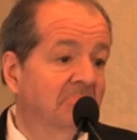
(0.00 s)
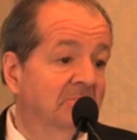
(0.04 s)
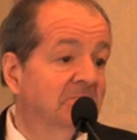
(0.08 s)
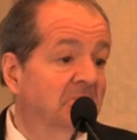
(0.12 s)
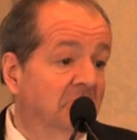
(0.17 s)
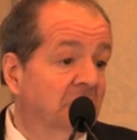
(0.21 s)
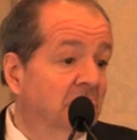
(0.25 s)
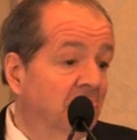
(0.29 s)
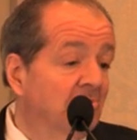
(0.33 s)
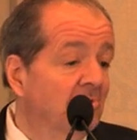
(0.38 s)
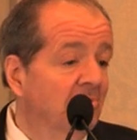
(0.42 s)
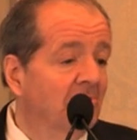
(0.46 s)

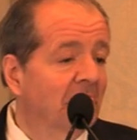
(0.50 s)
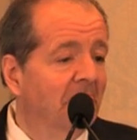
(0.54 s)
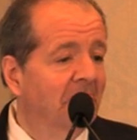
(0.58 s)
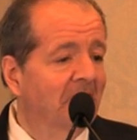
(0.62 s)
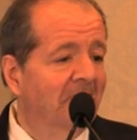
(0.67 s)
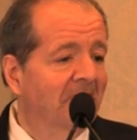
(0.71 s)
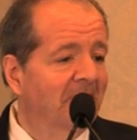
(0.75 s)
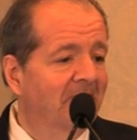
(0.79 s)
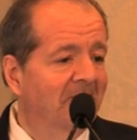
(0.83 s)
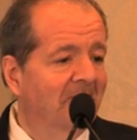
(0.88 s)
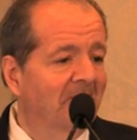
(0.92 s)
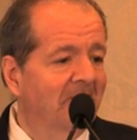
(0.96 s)
That's true,
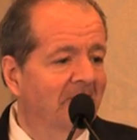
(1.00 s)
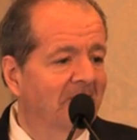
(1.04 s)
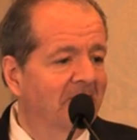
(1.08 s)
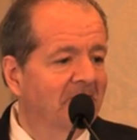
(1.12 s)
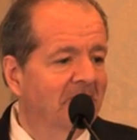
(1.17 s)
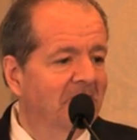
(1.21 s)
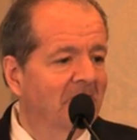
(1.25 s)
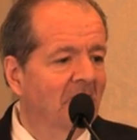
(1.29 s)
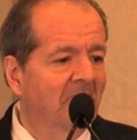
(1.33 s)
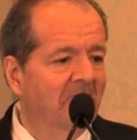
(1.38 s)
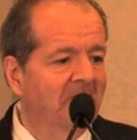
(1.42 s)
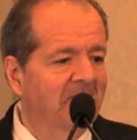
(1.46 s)
but
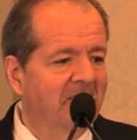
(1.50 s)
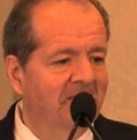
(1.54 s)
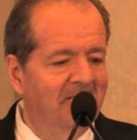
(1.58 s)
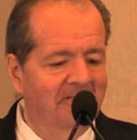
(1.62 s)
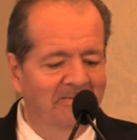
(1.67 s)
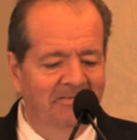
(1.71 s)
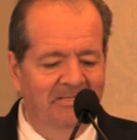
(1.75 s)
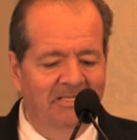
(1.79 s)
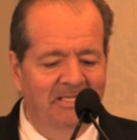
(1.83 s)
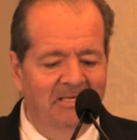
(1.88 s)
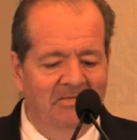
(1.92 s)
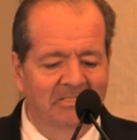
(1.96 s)
nobody,
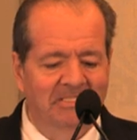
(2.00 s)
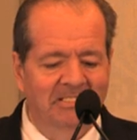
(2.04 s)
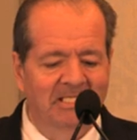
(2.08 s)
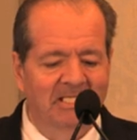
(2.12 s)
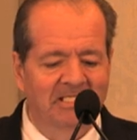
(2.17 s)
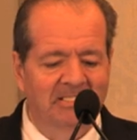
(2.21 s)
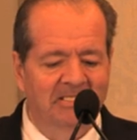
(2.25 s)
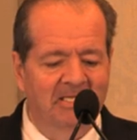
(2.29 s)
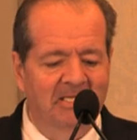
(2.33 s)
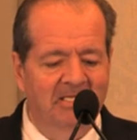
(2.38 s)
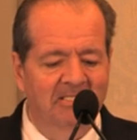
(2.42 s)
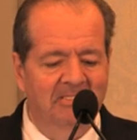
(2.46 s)
you know, it's
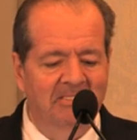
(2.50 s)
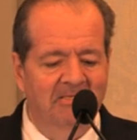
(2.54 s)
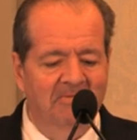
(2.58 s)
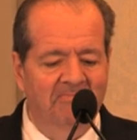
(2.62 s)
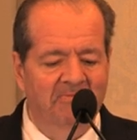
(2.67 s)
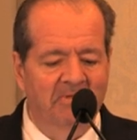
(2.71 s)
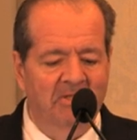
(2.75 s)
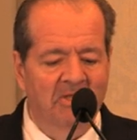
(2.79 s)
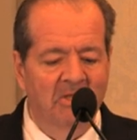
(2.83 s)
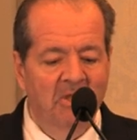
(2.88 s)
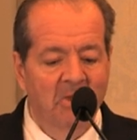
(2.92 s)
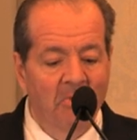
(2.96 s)
not
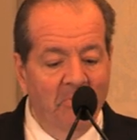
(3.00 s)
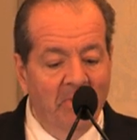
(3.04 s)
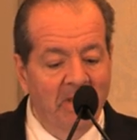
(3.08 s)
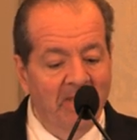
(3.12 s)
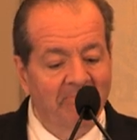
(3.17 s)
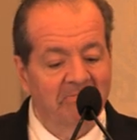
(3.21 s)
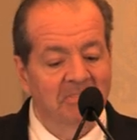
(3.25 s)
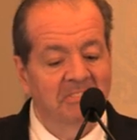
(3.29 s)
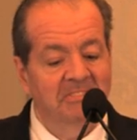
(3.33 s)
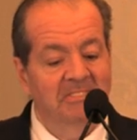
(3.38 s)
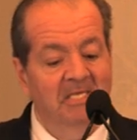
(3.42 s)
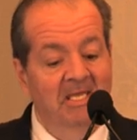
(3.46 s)
scientific. We
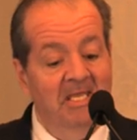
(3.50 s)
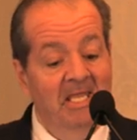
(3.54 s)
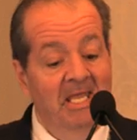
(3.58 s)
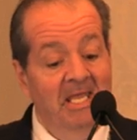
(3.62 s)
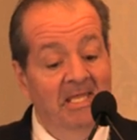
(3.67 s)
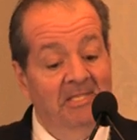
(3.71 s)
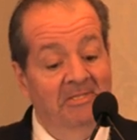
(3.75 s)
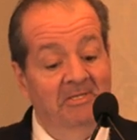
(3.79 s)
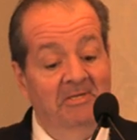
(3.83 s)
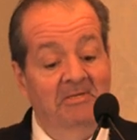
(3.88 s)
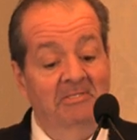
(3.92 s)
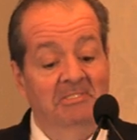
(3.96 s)
have to say
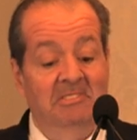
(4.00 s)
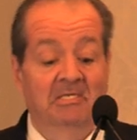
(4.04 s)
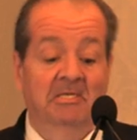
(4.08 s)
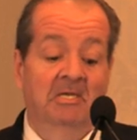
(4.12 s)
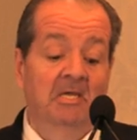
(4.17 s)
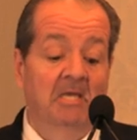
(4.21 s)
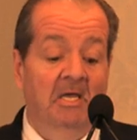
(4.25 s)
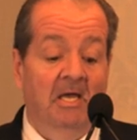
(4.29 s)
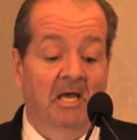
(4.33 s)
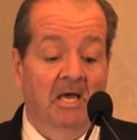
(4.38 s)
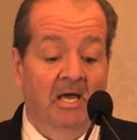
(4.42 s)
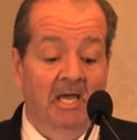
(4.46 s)
there's a
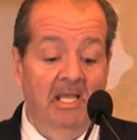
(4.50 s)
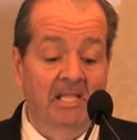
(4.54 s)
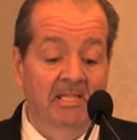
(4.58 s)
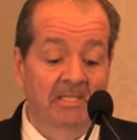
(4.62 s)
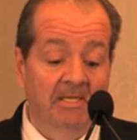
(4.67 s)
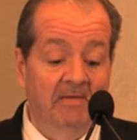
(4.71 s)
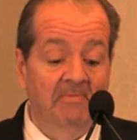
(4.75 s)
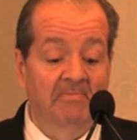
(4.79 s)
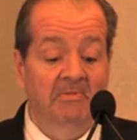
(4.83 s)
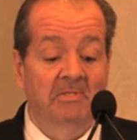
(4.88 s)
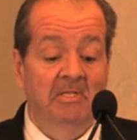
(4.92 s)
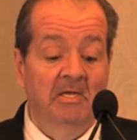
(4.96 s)
high
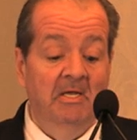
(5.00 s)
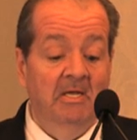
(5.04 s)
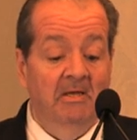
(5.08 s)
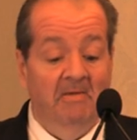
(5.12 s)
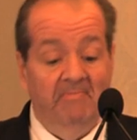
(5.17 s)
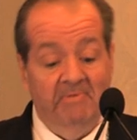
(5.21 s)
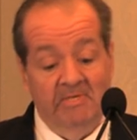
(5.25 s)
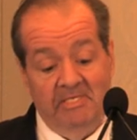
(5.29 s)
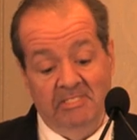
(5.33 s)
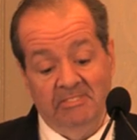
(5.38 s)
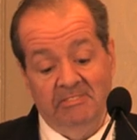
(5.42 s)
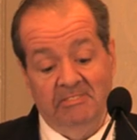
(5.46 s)
level
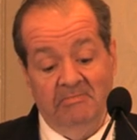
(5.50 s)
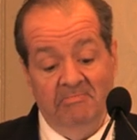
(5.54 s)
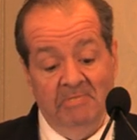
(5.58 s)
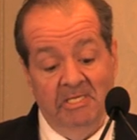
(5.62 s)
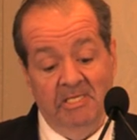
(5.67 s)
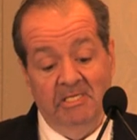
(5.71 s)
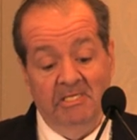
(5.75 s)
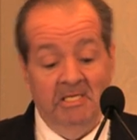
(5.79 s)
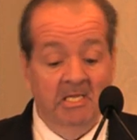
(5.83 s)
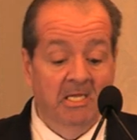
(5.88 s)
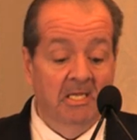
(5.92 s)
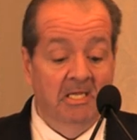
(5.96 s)
of
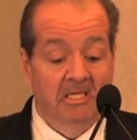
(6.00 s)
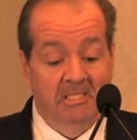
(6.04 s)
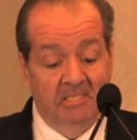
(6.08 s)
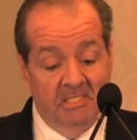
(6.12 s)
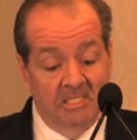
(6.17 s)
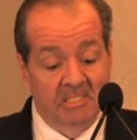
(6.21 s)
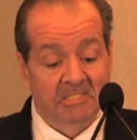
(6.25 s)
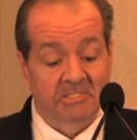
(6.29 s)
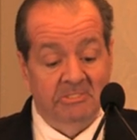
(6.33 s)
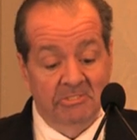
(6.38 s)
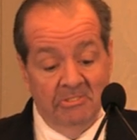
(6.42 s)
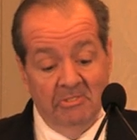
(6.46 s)
histamine in
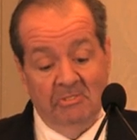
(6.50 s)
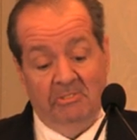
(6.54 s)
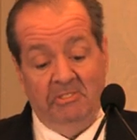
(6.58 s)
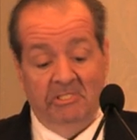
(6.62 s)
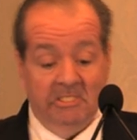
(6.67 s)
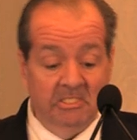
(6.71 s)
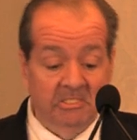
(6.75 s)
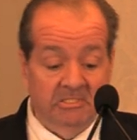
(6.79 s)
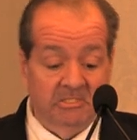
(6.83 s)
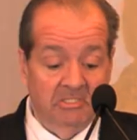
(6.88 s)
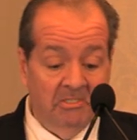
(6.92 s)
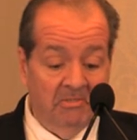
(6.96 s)
this
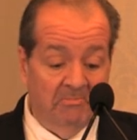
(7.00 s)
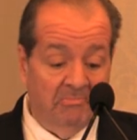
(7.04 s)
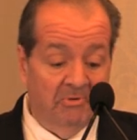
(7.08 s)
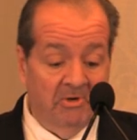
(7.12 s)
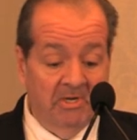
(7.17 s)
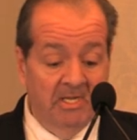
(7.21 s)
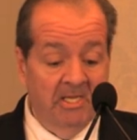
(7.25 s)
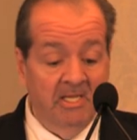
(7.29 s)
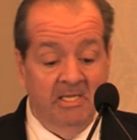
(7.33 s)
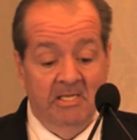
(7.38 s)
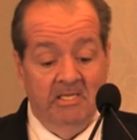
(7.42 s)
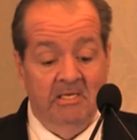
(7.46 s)
nucleus of the
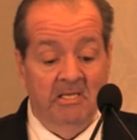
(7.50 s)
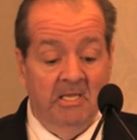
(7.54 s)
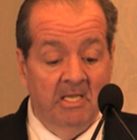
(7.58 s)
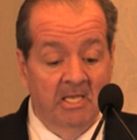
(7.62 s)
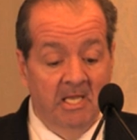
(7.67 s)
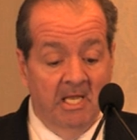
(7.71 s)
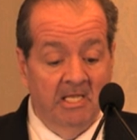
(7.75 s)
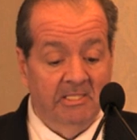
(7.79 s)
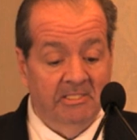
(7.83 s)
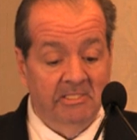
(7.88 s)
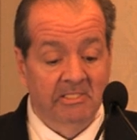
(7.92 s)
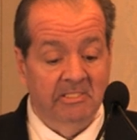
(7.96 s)
brain
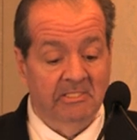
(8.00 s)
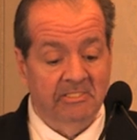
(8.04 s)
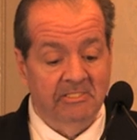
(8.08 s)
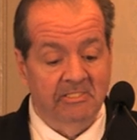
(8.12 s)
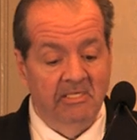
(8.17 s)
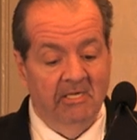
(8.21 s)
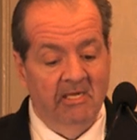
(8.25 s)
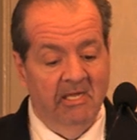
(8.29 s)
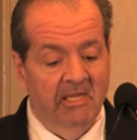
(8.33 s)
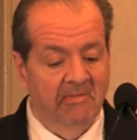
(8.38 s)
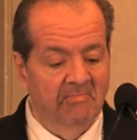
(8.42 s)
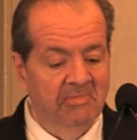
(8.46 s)
at this
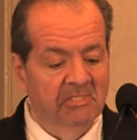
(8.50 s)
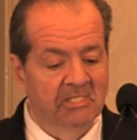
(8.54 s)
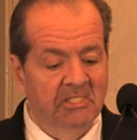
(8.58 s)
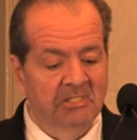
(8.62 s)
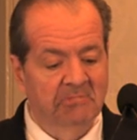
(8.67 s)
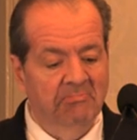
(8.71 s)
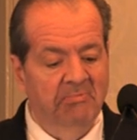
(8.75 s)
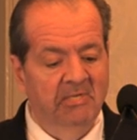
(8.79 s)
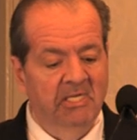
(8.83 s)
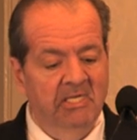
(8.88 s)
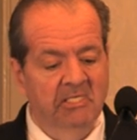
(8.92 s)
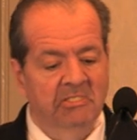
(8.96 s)
time in
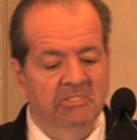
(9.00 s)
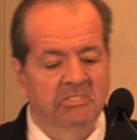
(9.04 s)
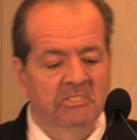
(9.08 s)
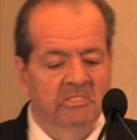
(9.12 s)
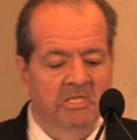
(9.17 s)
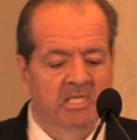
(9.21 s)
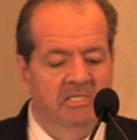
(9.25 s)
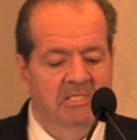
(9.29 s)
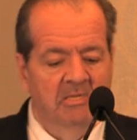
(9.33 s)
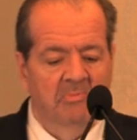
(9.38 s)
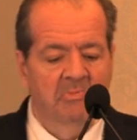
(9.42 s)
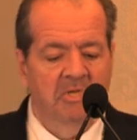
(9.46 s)
this
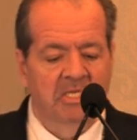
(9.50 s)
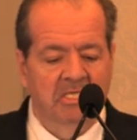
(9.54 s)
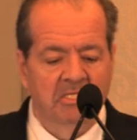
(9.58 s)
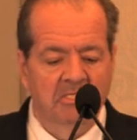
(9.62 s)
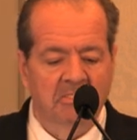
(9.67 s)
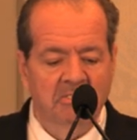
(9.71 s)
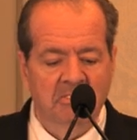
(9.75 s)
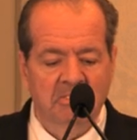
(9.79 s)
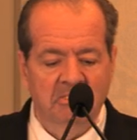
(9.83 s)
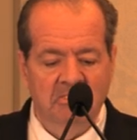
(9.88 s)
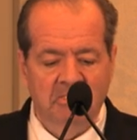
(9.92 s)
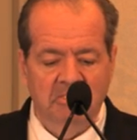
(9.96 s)
patient, and then we
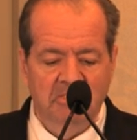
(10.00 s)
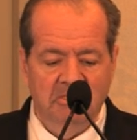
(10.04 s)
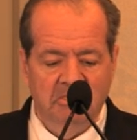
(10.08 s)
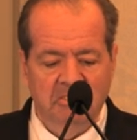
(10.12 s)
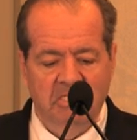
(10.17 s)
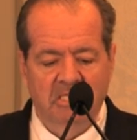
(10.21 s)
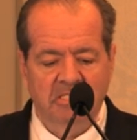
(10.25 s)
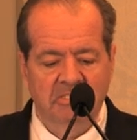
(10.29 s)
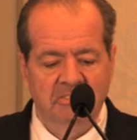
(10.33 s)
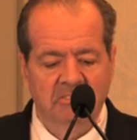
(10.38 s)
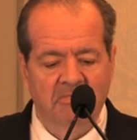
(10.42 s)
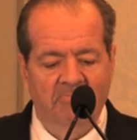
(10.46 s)
can
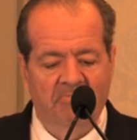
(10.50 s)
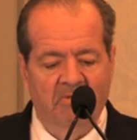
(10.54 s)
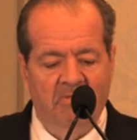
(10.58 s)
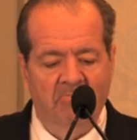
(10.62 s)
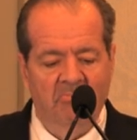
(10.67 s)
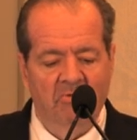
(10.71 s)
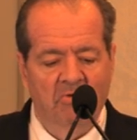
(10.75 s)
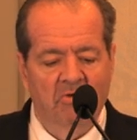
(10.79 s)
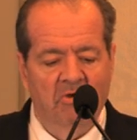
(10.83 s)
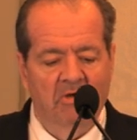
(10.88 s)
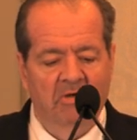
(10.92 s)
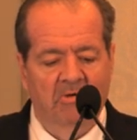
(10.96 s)
test if
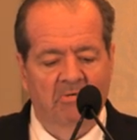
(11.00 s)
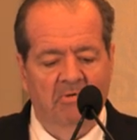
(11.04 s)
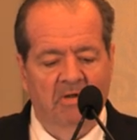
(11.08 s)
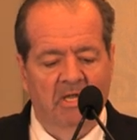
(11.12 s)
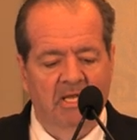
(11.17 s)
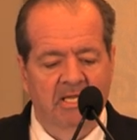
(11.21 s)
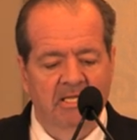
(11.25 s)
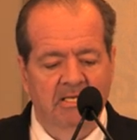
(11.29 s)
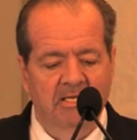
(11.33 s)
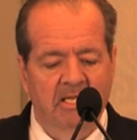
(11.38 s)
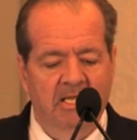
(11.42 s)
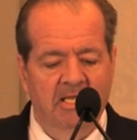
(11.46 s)
I'm wrong or
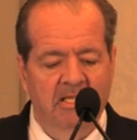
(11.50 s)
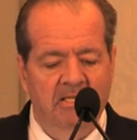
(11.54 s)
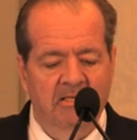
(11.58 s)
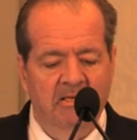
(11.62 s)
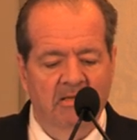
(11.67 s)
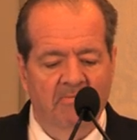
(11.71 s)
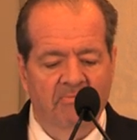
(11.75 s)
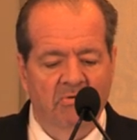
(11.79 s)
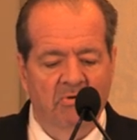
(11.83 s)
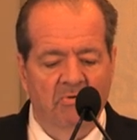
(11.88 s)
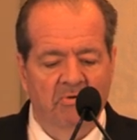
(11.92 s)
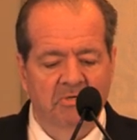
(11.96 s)
right.
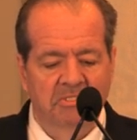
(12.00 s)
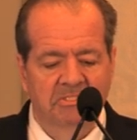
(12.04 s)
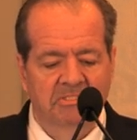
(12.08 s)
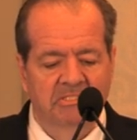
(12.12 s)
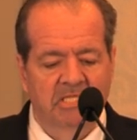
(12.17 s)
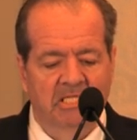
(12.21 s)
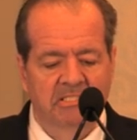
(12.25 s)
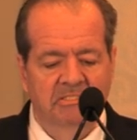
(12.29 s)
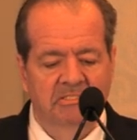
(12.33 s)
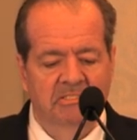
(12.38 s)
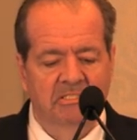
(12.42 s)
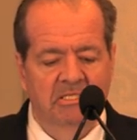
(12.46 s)
And of course,
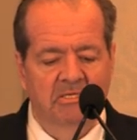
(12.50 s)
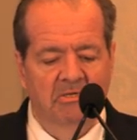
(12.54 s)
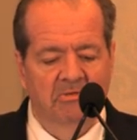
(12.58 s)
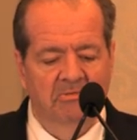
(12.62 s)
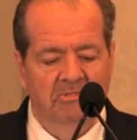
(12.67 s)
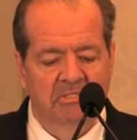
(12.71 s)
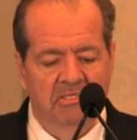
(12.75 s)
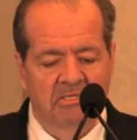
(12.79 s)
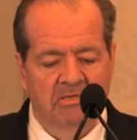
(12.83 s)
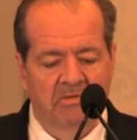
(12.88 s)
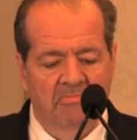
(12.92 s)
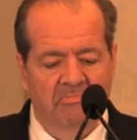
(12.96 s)
that's the
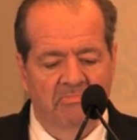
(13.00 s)
only